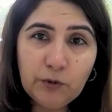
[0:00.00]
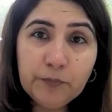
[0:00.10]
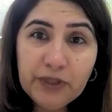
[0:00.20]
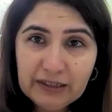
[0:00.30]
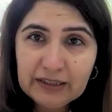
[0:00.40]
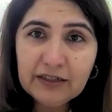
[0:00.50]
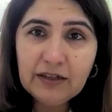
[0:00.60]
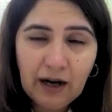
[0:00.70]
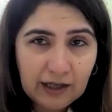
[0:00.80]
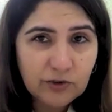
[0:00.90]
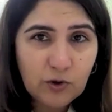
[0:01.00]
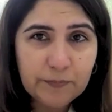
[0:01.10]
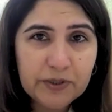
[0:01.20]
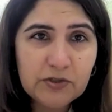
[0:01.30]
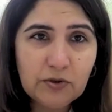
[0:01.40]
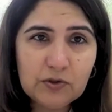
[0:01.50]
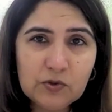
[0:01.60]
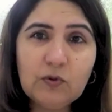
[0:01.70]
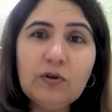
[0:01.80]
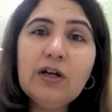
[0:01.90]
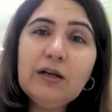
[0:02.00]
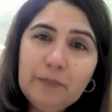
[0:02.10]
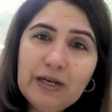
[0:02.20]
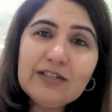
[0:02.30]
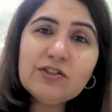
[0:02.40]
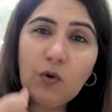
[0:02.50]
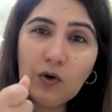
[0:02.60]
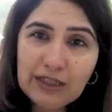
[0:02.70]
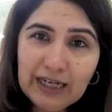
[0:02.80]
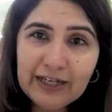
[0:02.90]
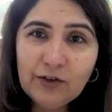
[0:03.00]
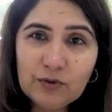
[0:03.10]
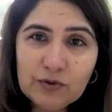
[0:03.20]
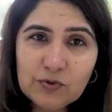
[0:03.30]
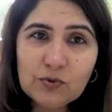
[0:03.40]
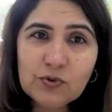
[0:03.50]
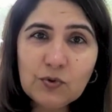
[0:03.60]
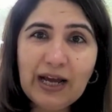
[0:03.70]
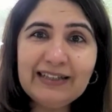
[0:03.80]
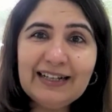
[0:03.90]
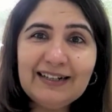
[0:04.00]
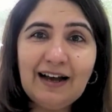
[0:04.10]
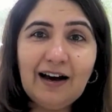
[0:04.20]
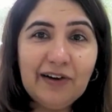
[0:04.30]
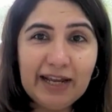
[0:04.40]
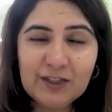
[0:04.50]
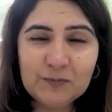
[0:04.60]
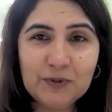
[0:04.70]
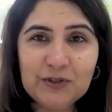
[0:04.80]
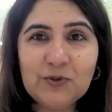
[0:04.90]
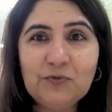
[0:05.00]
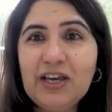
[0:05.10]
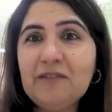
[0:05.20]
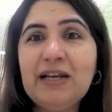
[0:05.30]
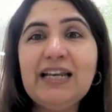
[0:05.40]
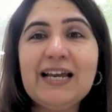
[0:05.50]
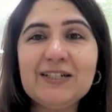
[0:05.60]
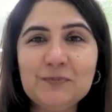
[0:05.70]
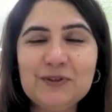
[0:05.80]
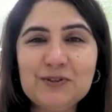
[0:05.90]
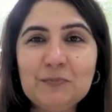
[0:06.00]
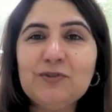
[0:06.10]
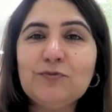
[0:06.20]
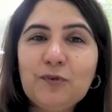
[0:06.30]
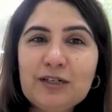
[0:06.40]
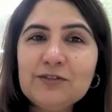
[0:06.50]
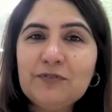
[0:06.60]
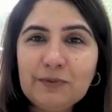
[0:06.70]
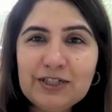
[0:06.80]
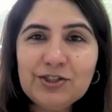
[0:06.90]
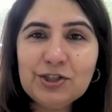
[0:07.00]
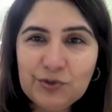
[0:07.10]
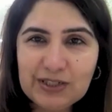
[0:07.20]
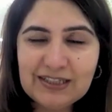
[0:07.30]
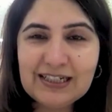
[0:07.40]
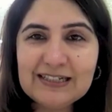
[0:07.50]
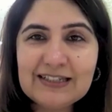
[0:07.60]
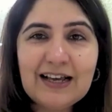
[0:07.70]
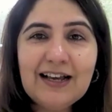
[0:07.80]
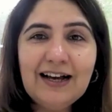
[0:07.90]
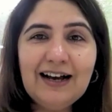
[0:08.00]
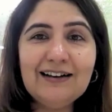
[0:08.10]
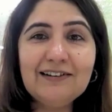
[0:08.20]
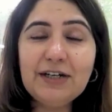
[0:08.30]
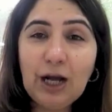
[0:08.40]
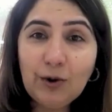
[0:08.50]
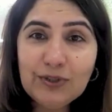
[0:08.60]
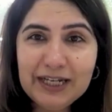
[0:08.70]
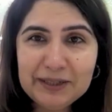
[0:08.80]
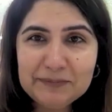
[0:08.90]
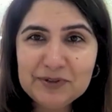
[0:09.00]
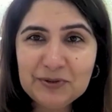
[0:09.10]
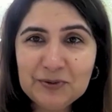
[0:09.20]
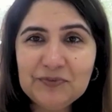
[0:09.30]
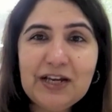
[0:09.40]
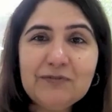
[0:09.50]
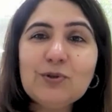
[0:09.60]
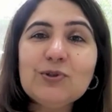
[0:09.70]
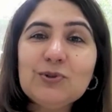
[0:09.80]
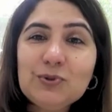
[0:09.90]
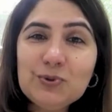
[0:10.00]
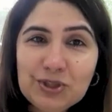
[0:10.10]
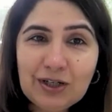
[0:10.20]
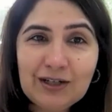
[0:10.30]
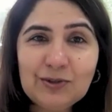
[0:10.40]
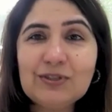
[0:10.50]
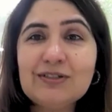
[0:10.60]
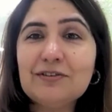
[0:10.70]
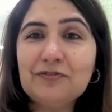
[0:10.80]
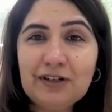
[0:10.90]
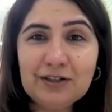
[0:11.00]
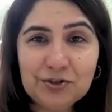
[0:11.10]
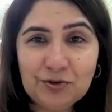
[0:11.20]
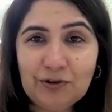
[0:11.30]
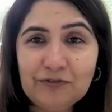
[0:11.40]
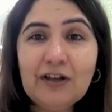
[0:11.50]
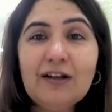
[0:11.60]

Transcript: printed hard copies also, plus online also. So, and then our experts. So we have many experts. So Metropolis Foundation trustees are renowned names. We have Dr. Durusha, Dr. Safila Shroff,